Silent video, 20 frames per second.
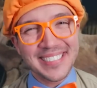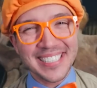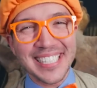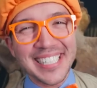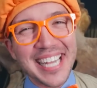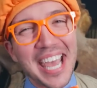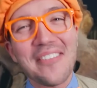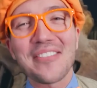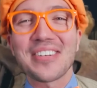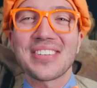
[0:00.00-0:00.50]

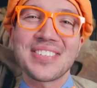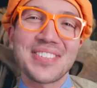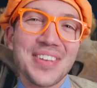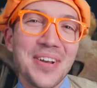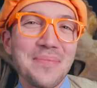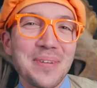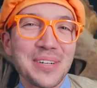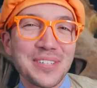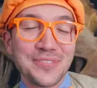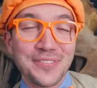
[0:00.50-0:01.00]
today was so
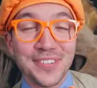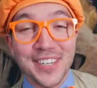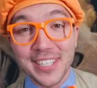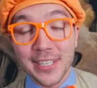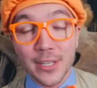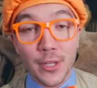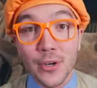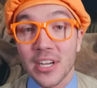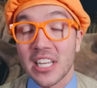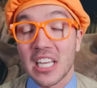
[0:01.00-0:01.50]
much fun
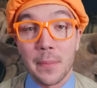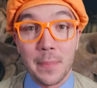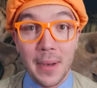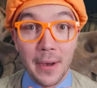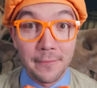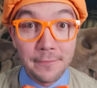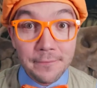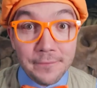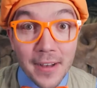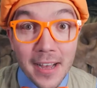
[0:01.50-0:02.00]
learning about
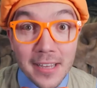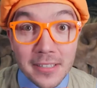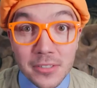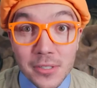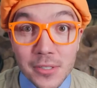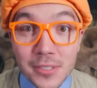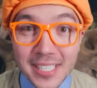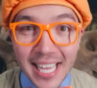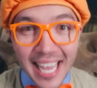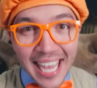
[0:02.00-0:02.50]

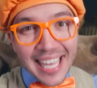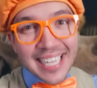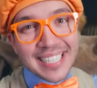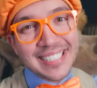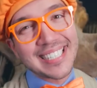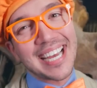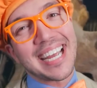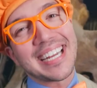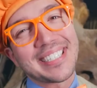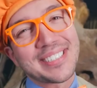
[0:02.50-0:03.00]
fossils and
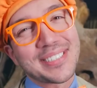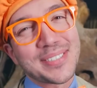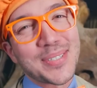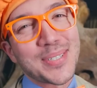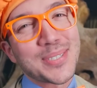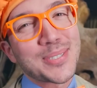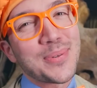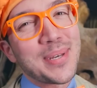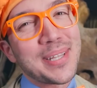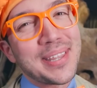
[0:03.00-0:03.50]

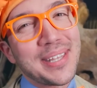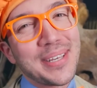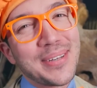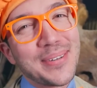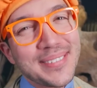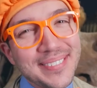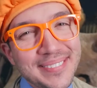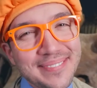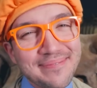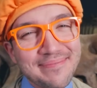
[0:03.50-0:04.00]
dinosaurs with you.
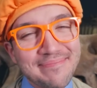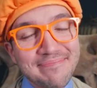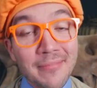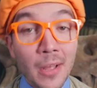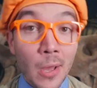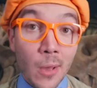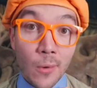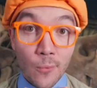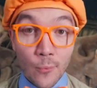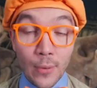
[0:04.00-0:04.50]

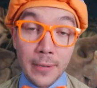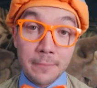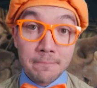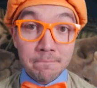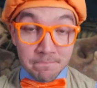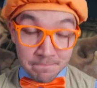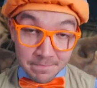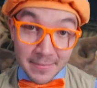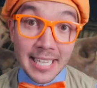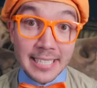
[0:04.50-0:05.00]
Well,
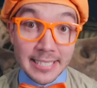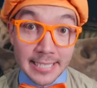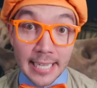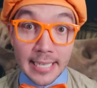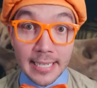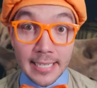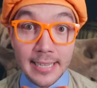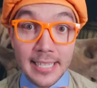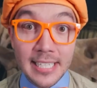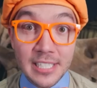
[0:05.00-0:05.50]
that's the end
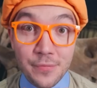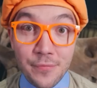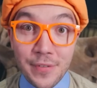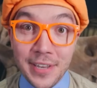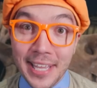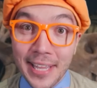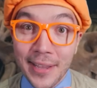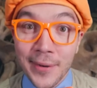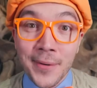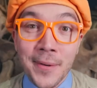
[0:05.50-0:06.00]
of this
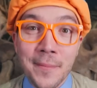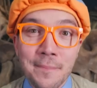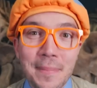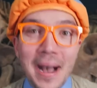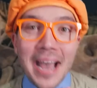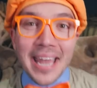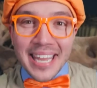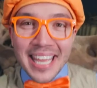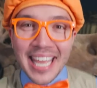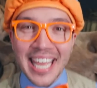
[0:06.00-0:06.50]
video,
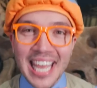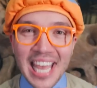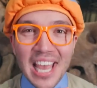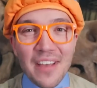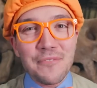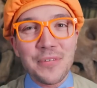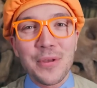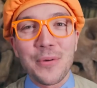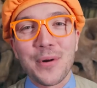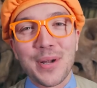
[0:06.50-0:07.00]
but
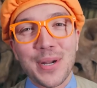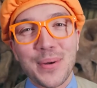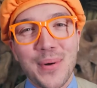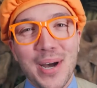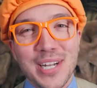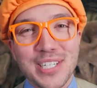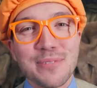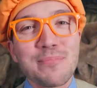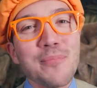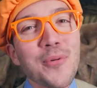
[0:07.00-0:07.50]
if you want to
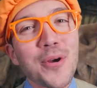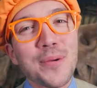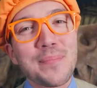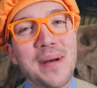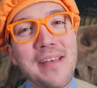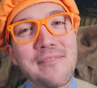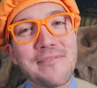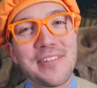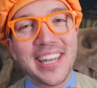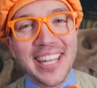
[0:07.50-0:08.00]
watch more of
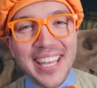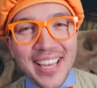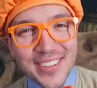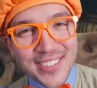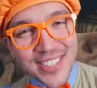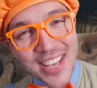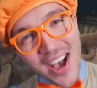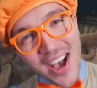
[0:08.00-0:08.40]
my videos,